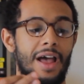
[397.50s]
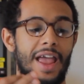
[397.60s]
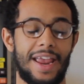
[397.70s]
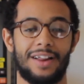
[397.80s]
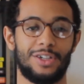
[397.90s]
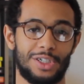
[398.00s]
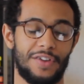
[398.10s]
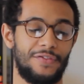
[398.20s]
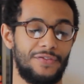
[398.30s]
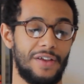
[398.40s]

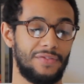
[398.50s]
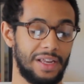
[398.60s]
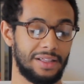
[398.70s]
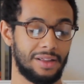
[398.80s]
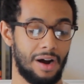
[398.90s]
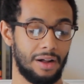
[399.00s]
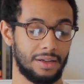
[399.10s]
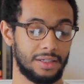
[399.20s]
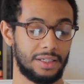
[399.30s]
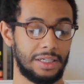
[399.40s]

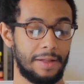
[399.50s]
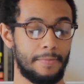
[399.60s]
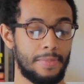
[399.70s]
$850.